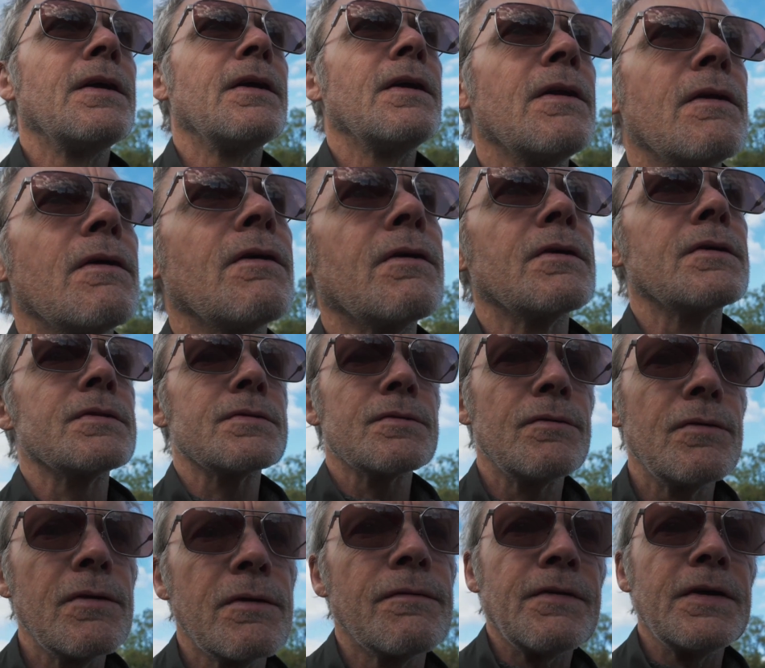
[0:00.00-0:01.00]
you know, because
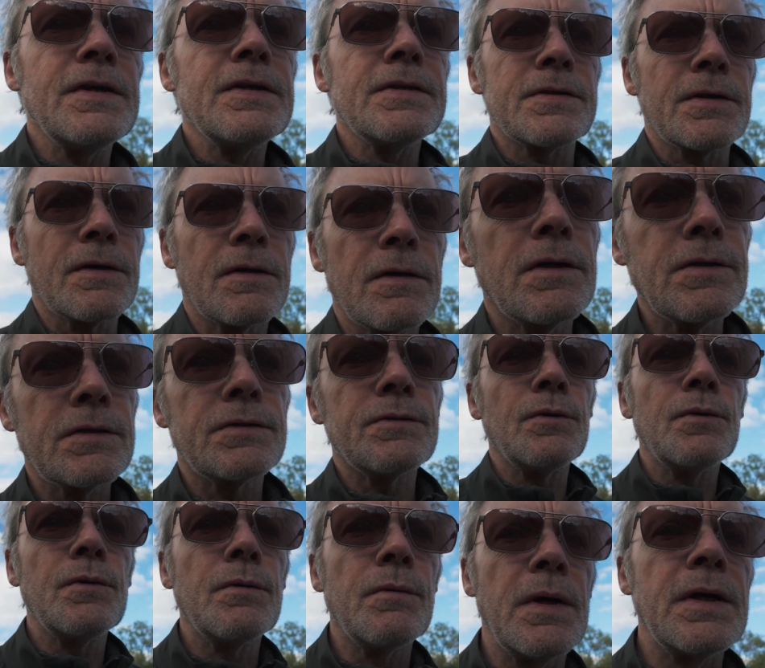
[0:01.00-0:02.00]
all of these are
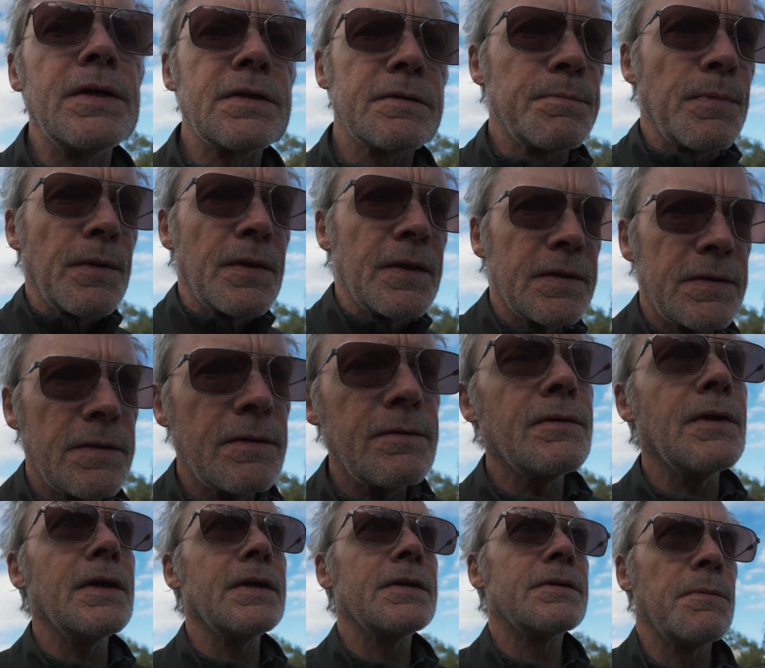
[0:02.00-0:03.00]
doorways, but they do
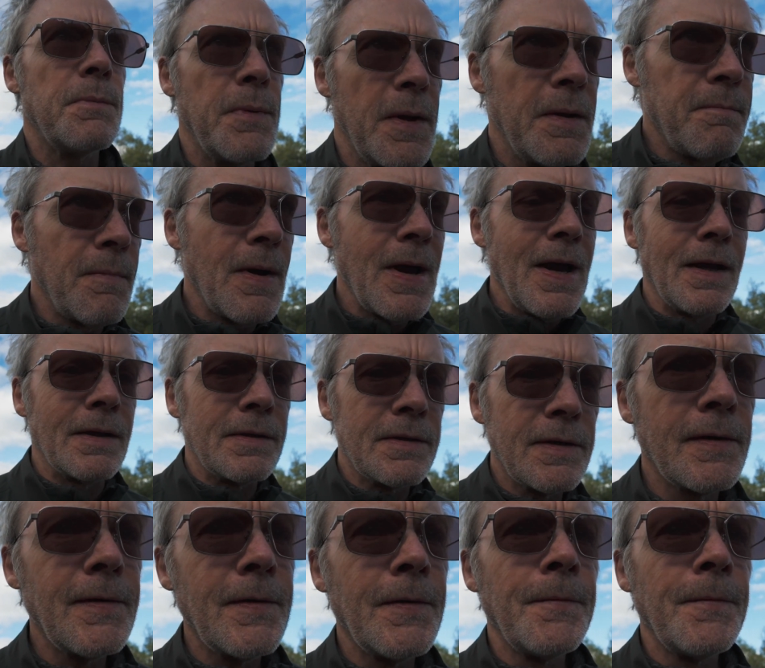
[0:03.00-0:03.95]
need to be met.